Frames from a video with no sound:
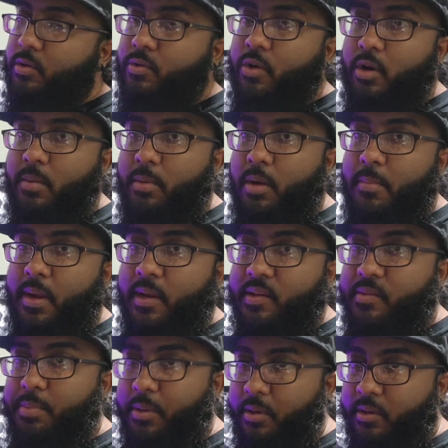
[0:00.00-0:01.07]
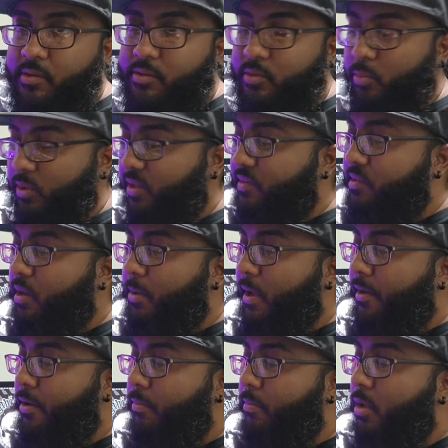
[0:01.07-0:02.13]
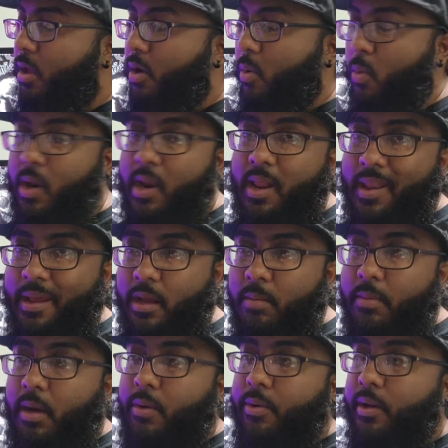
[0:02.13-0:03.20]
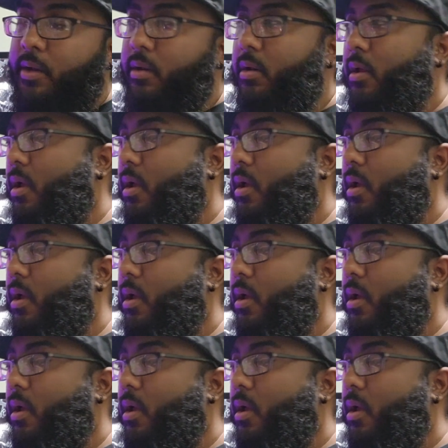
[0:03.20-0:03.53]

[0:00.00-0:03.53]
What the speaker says: talk about my experience with the Subatom, what I like about it,